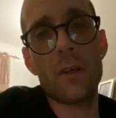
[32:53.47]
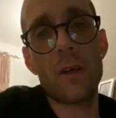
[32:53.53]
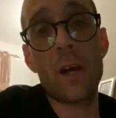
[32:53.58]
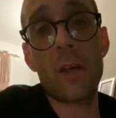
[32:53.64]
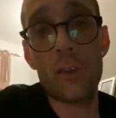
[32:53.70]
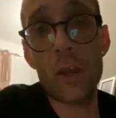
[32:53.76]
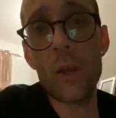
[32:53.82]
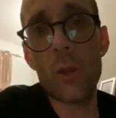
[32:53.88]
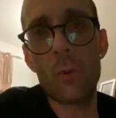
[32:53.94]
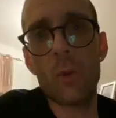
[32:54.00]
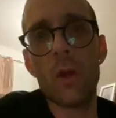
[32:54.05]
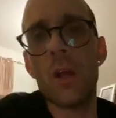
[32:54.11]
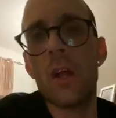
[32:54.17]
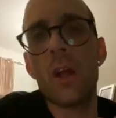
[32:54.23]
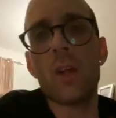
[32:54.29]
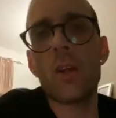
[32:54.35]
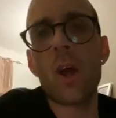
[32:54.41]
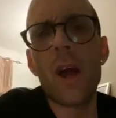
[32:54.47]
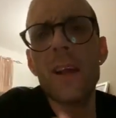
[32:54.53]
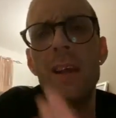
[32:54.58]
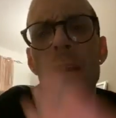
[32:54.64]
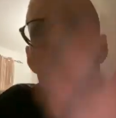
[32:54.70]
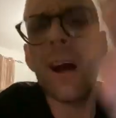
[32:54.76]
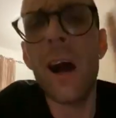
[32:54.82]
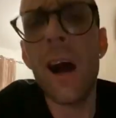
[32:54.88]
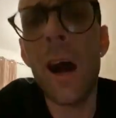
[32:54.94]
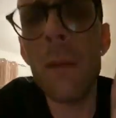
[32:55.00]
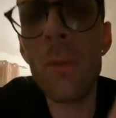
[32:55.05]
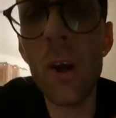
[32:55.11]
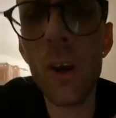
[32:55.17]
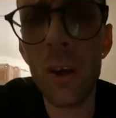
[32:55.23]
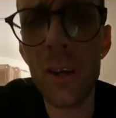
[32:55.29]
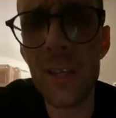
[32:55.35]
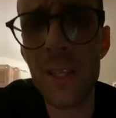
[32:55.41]
I do. Like, I'm
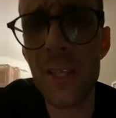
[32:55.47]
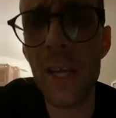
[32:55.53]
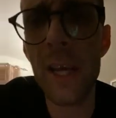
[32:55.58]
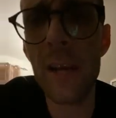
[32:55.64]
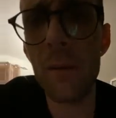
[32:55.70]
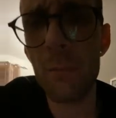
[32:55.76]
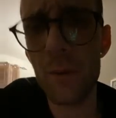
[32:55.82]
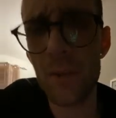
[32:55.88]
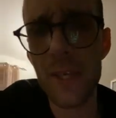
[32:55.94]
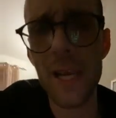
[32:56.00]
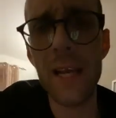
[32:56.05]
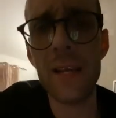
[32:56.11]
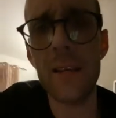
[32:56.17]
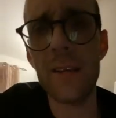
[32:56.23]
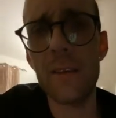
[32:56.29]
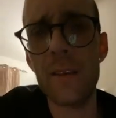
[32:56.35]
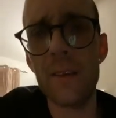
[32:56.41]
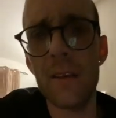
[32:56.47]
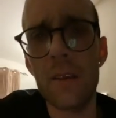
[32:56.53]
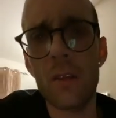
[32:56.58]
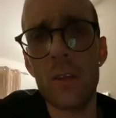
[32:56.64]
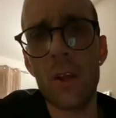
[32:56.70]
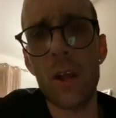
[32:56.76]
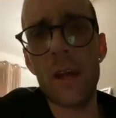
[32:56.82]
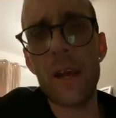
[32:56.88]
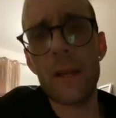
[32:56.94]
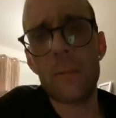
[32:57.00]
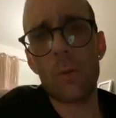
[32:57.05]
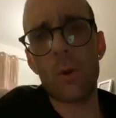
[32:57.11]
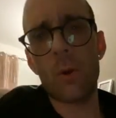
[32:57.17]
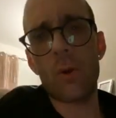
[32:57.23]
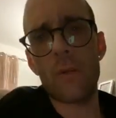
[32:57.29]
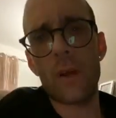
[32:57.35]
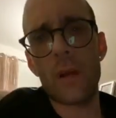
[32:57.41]
not going to sit here and pretend, like,
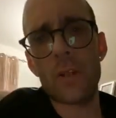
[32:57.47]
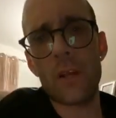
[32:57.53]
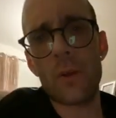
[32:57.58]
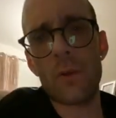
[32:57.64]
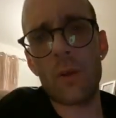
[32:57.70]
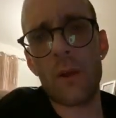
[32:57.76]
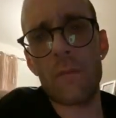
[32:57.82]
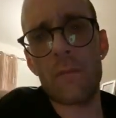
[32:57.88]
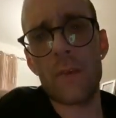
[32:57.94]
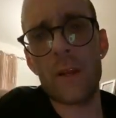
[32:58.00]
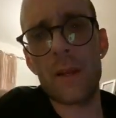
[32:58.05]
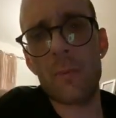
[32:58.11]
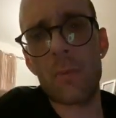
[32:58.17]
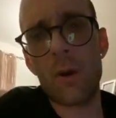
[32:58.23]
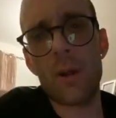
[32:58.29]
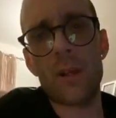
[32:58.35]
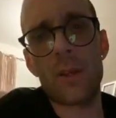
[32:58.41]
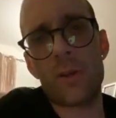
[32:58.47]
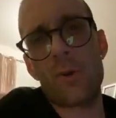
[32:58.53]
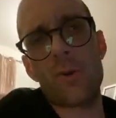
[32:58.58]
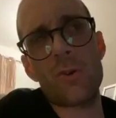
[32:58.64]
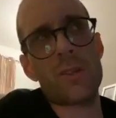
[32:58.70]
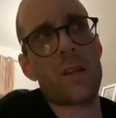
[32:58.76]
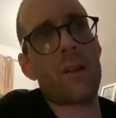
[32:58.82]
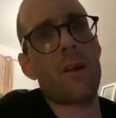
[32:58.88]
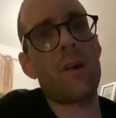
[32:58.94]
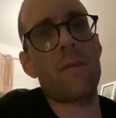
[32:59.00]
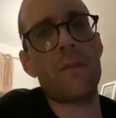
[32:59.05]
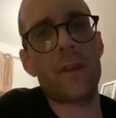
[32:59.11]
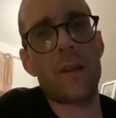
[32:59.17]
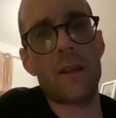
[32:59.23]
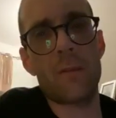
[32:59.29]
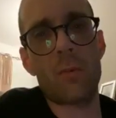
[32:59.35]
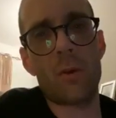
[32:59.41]
anymore that I don't like feeling wanted. Of course I like
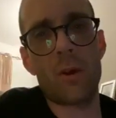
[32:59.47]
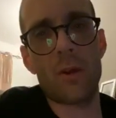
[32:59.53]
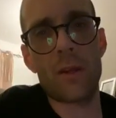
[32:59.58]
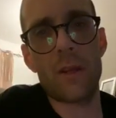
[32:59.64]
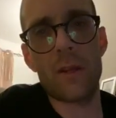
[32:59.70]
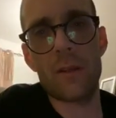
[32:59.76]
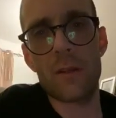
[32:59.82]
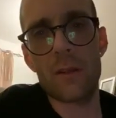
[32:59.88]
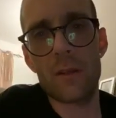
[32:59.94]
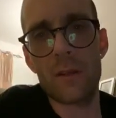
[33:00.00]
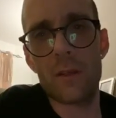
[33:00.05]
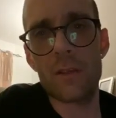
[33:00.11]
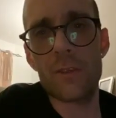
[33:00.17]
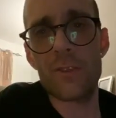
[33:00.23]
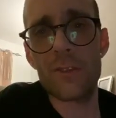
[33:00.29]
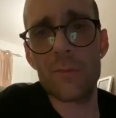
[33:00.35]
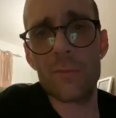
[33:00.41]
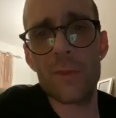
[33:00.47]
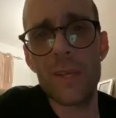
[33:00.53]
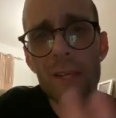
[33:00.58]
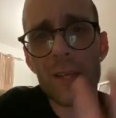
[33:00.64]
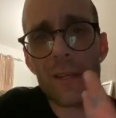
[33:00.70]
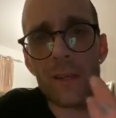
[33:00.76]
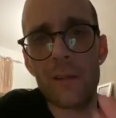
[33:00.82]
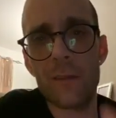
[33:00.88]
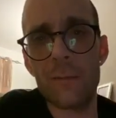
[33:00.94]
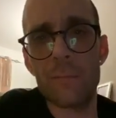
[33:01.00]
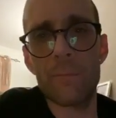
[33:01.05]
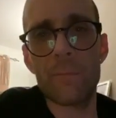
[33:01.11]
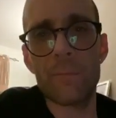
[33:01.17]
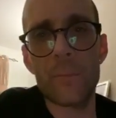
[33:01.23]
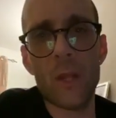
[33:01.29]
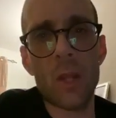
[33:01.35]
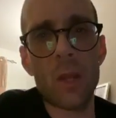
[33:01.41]
feeling wanted. Do you know what I mean?
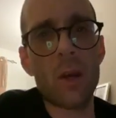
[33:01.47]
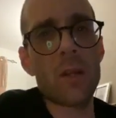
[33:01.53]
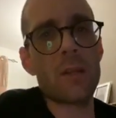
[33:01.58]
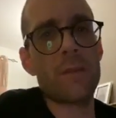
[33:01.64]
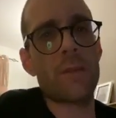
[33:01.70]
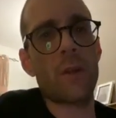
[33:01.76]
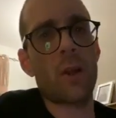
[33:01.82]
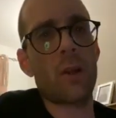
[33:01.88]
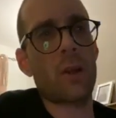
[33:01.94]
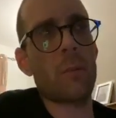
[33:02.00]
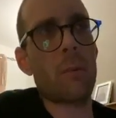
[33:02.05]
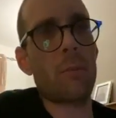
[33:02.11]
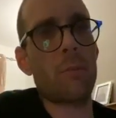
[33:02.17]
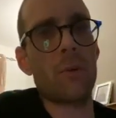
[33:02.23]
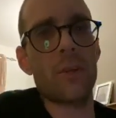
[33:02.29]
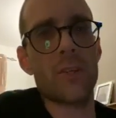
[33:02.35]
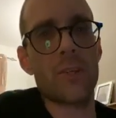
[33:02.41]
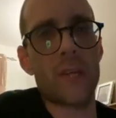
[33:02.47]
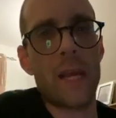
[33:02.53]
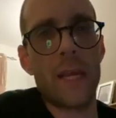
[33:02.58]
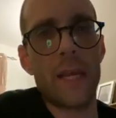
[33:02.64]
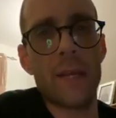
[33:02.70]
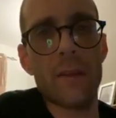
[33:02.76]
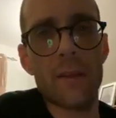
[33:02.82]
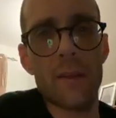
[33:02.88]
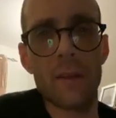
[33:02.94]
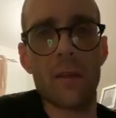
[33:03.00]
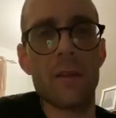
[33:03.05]
I like to feel like I'm appreciated.